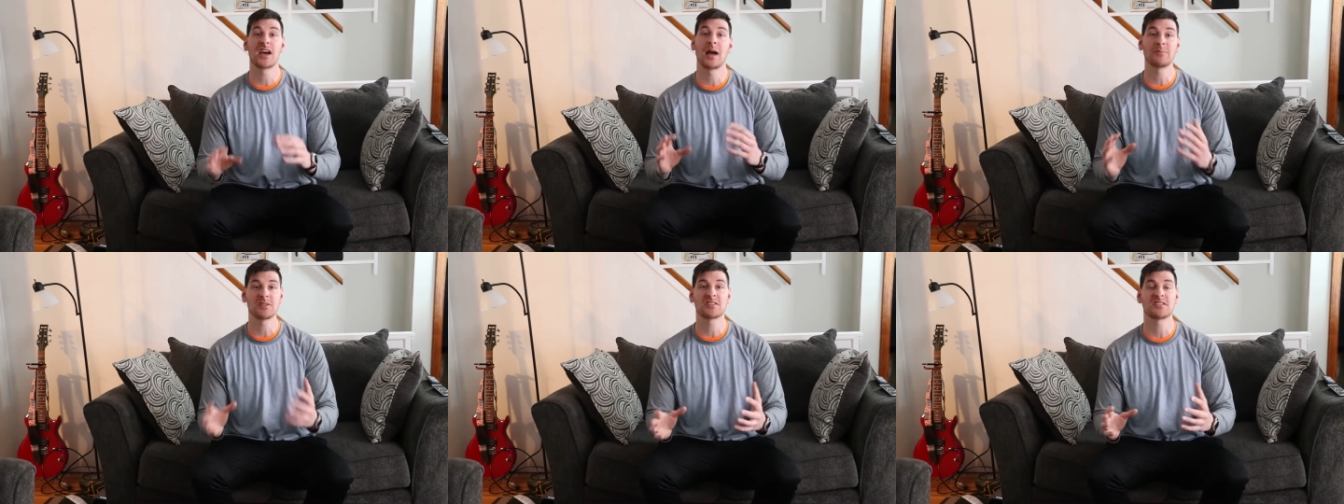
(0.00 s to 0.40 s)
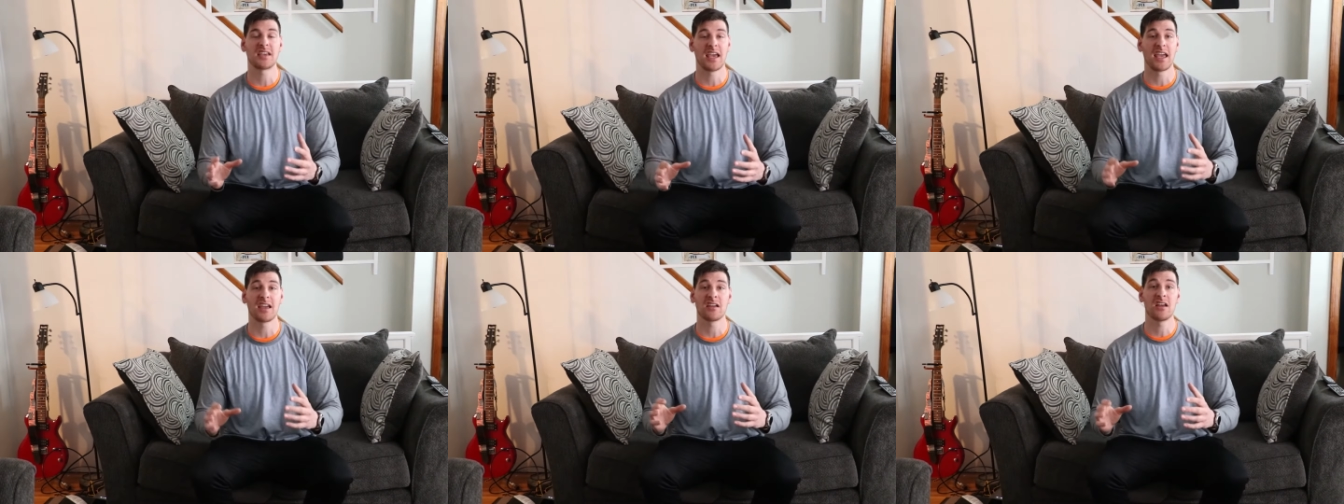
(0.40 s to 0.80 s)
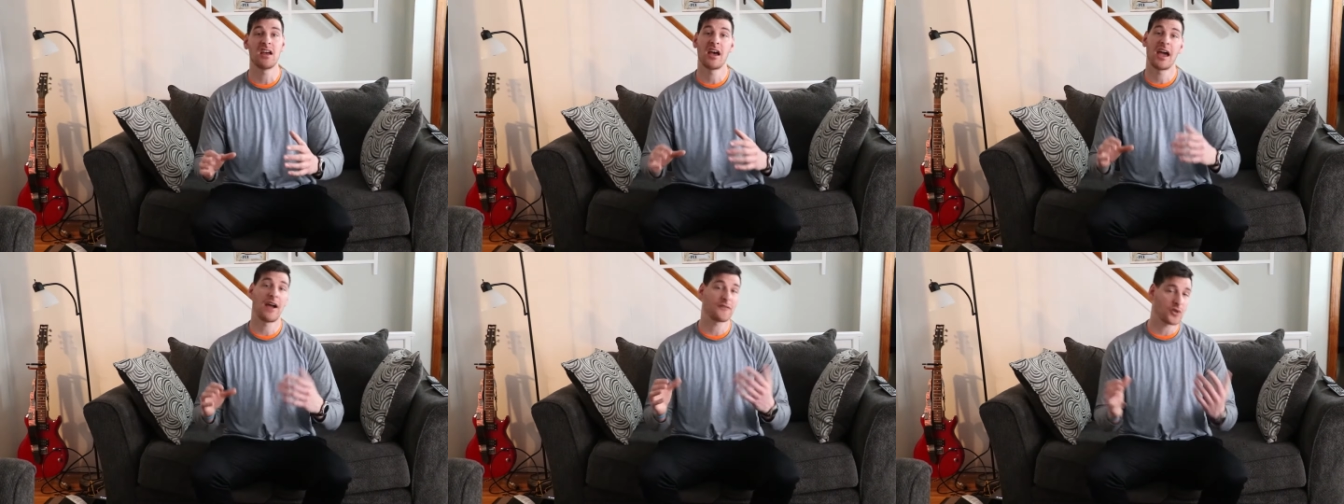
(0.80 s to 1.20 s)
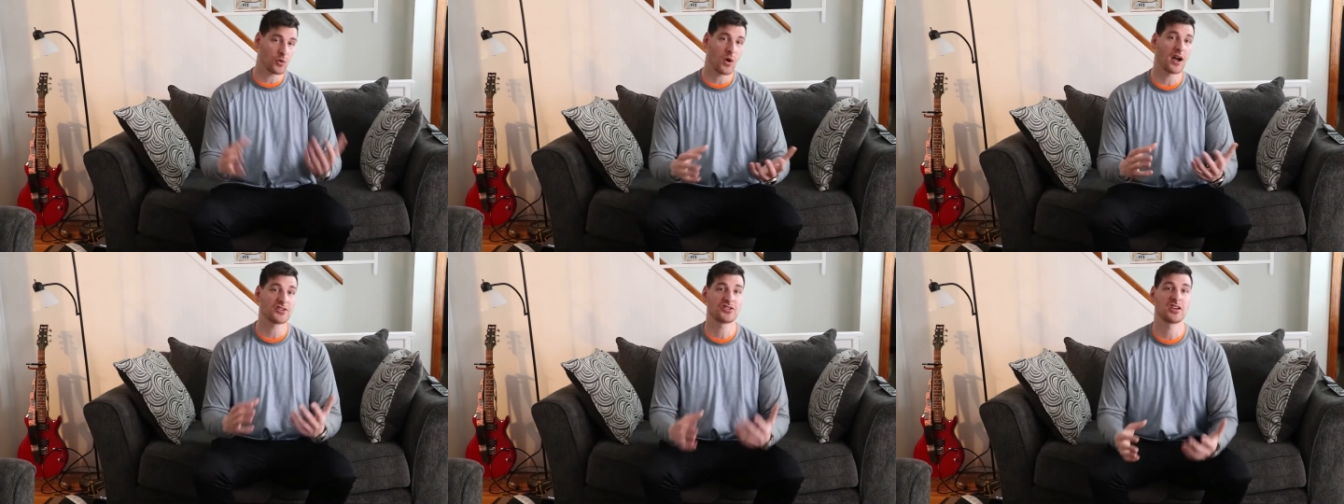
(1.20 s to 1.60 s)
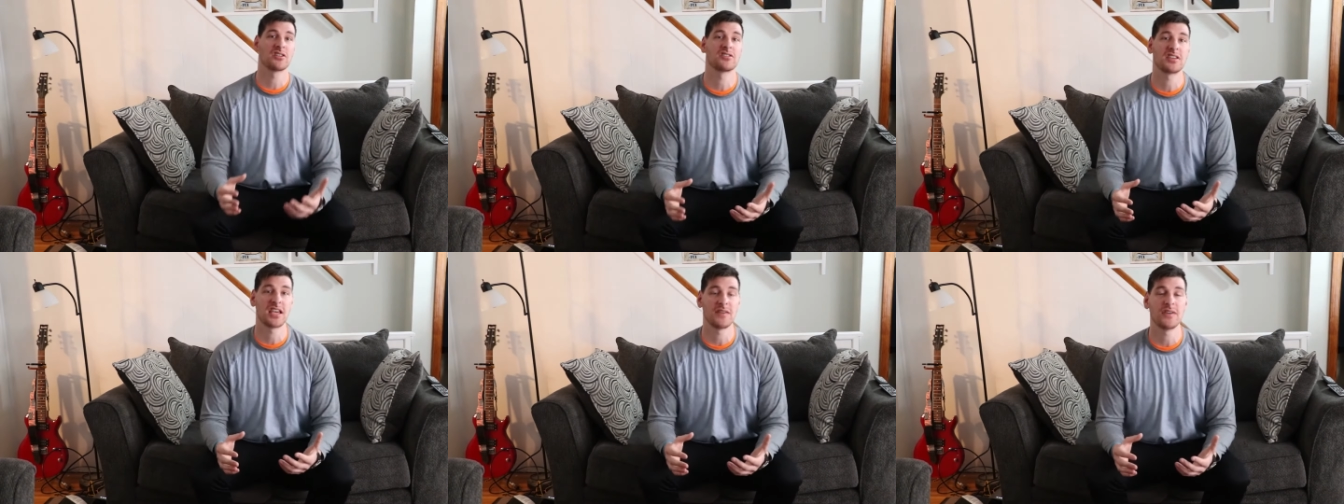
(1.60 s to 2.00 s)
I'm just saying, after watching
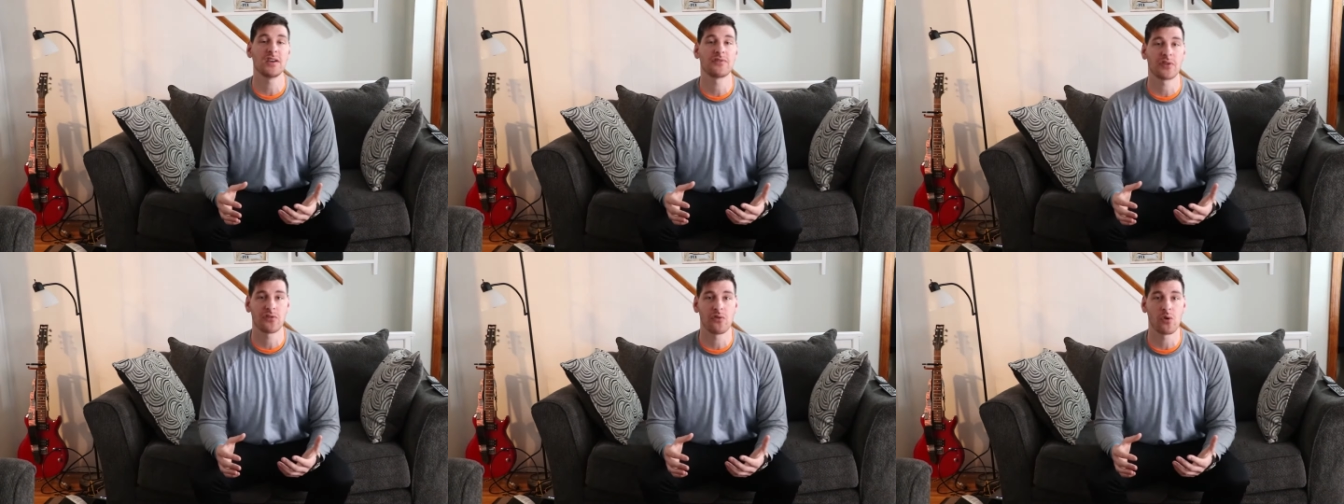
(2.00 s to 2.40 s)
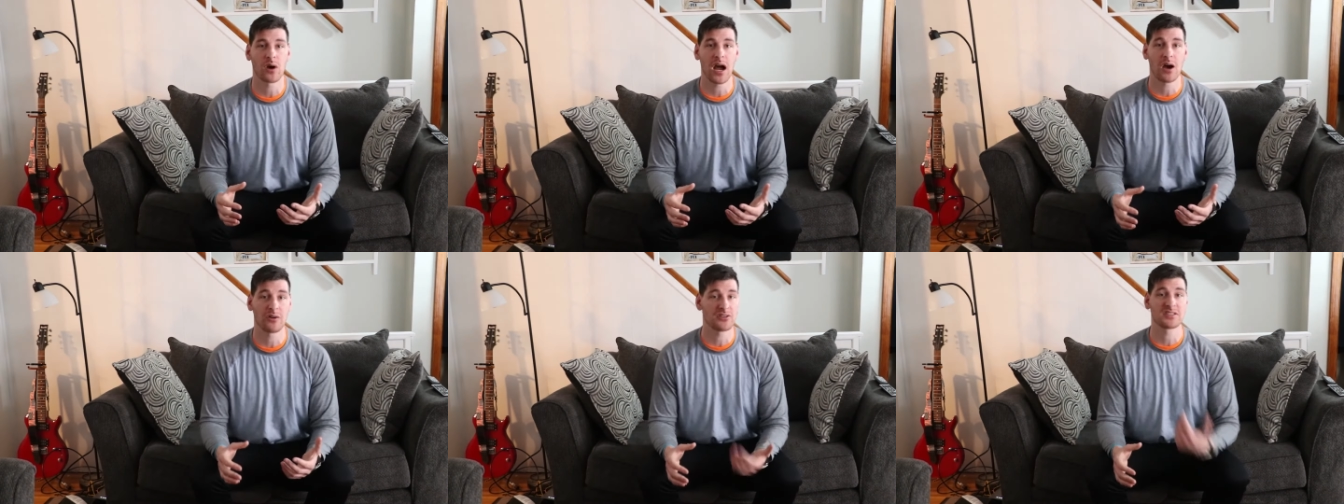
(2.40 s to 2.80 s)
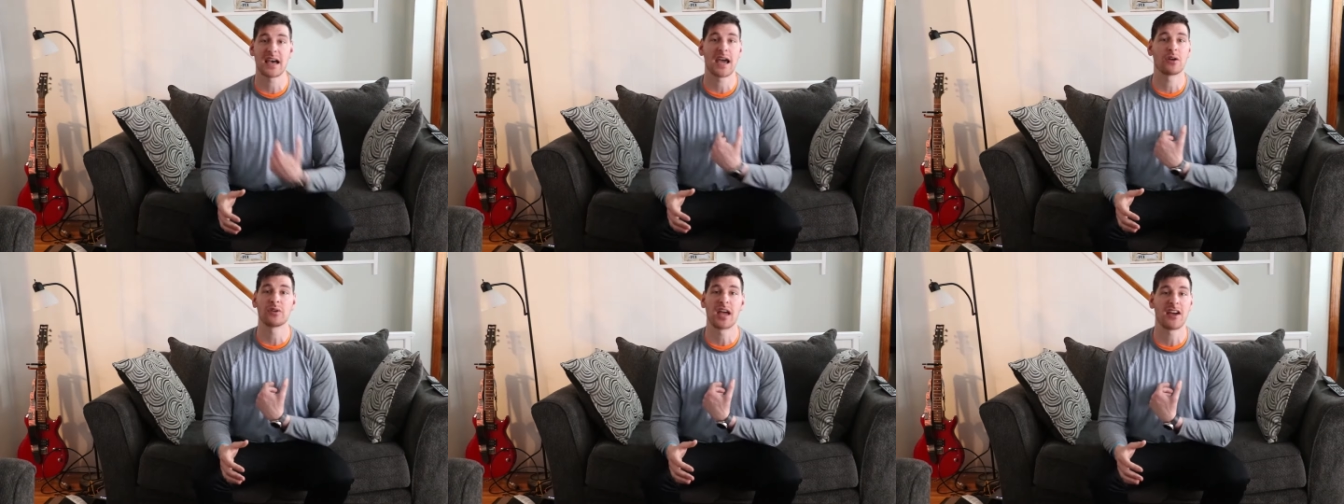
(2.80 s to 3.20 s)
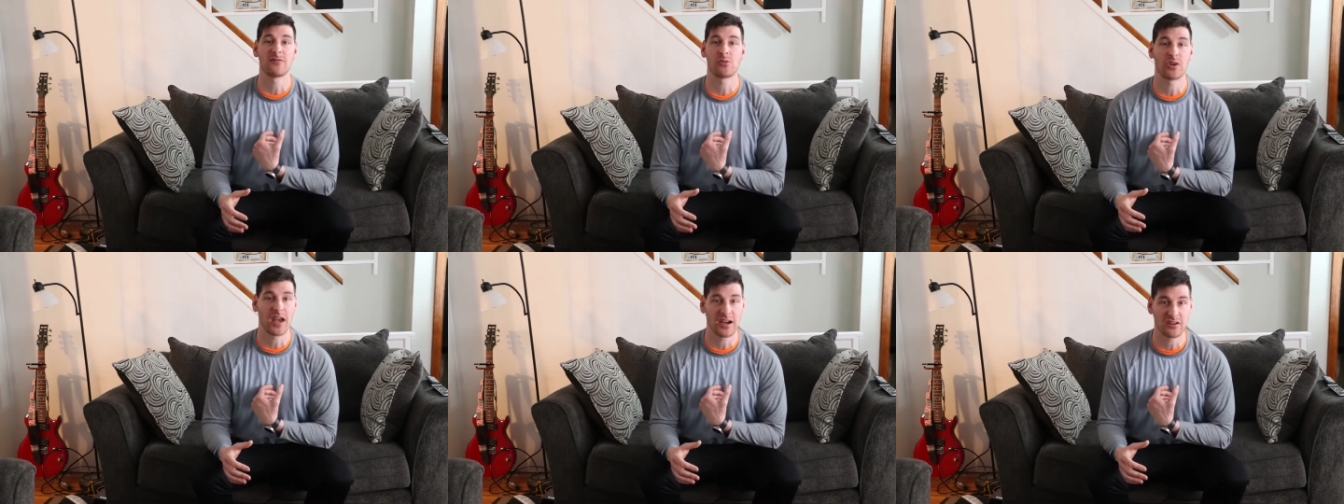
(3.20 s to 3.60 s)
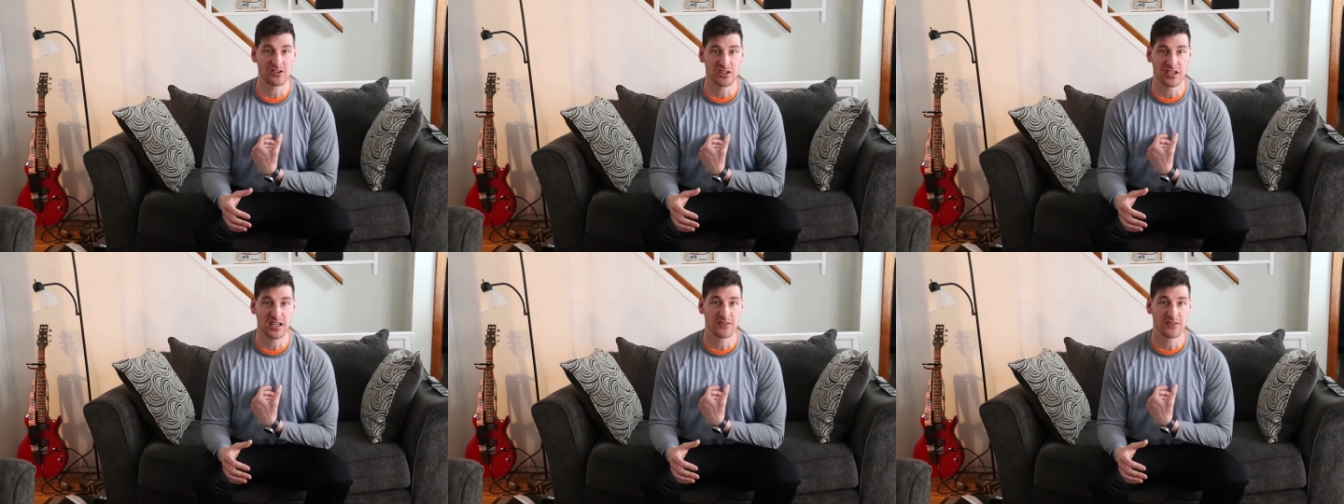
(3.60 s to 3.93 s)
TV for four hours, I don't have more energy.